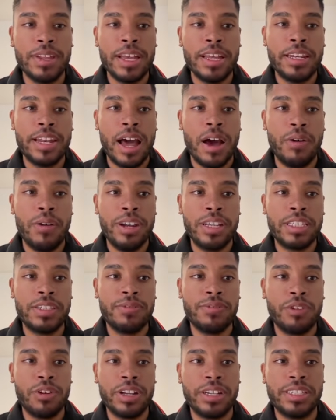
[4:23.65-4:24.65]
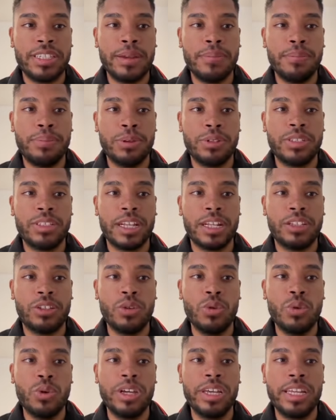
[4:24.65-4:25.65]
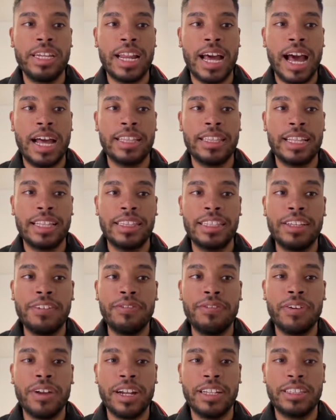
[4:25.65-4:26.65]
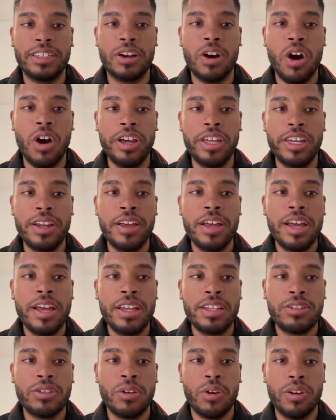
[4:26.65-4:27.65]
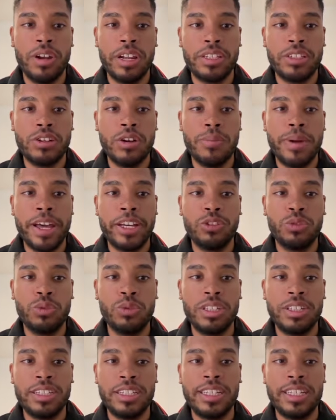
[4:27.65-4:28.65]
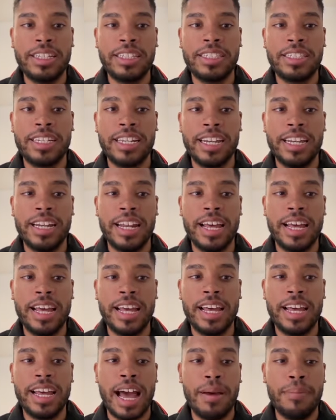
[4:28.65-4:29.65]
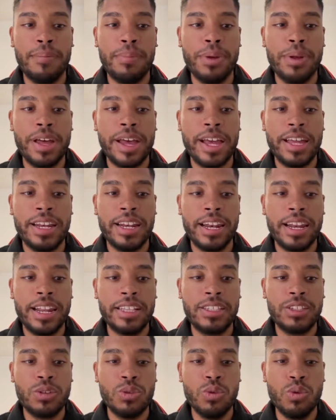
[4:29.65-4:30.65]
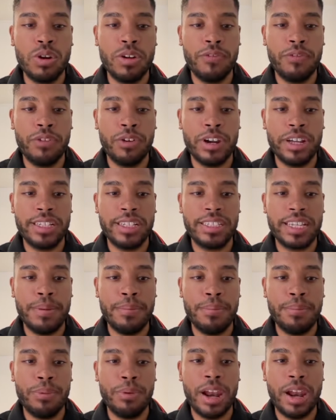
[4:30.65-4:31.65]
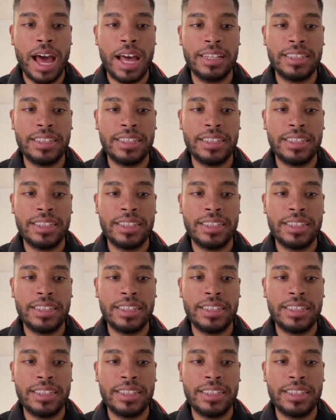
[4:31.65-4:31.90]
Now let's, for example, start looking at a different coin. So let's go back to the DX screener tab, and let's look, for example, at